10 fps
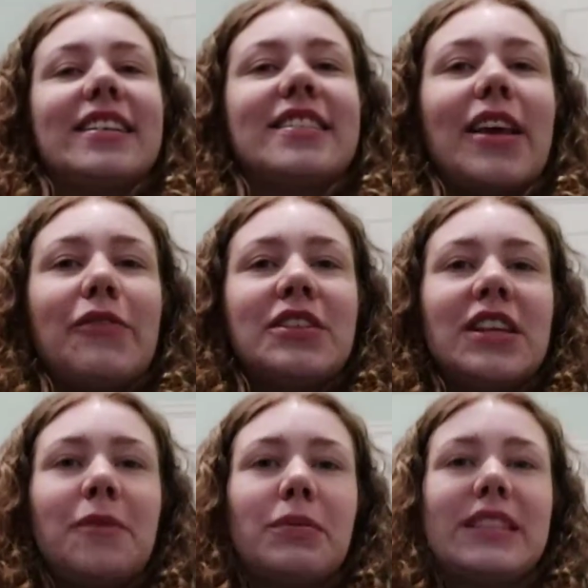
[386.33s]

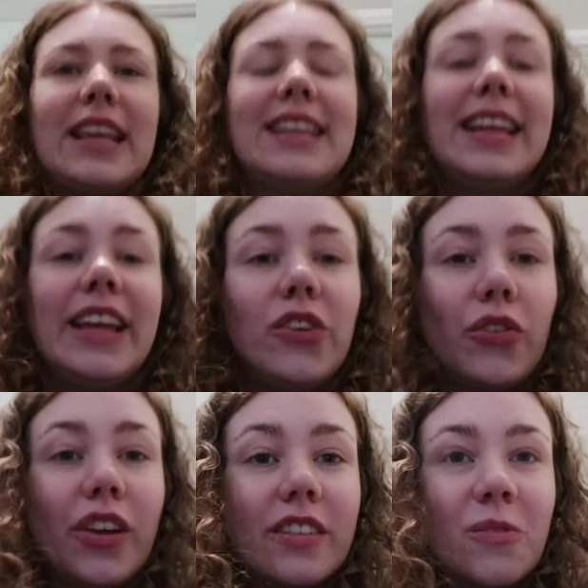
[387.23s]
17%
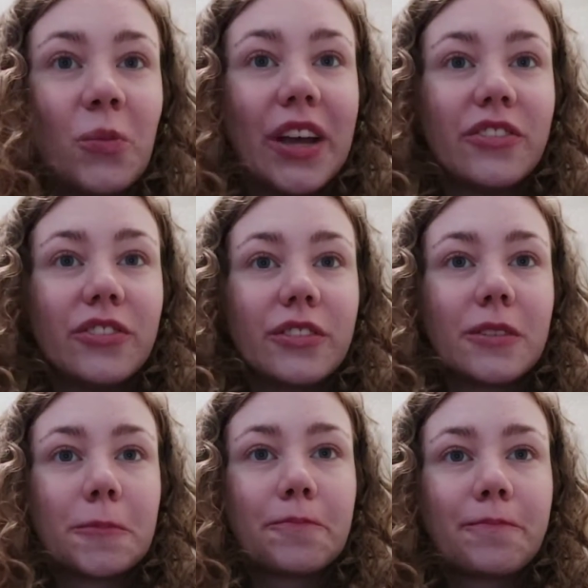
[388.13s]
increase in wages.